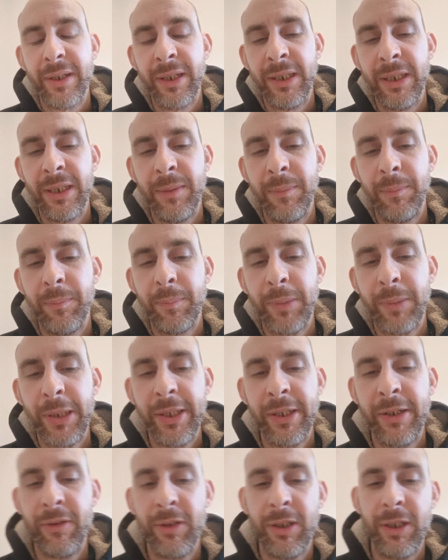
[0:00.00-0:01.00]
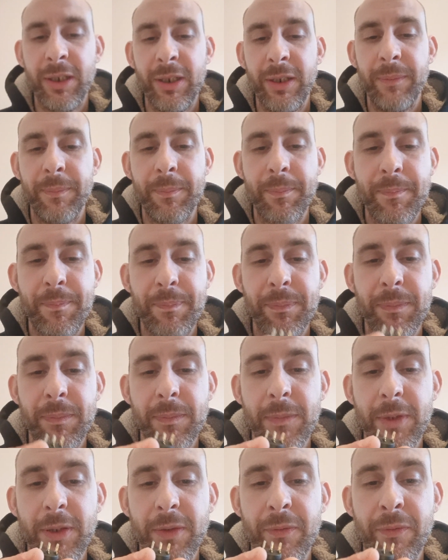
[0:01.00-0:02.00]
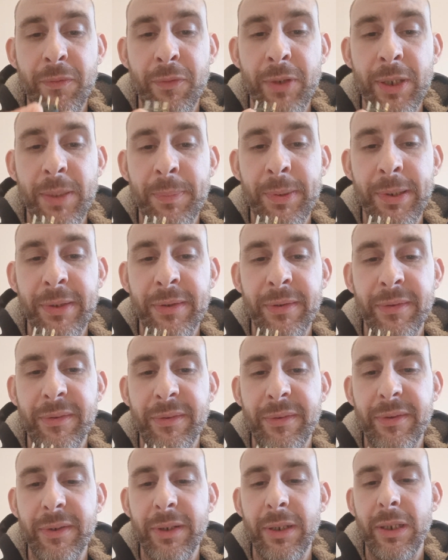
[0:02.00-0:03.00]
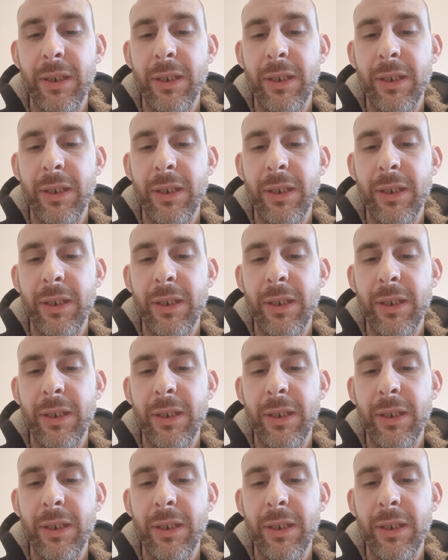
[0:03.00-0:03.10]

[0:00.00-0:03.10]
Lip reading: but there are 3 pins.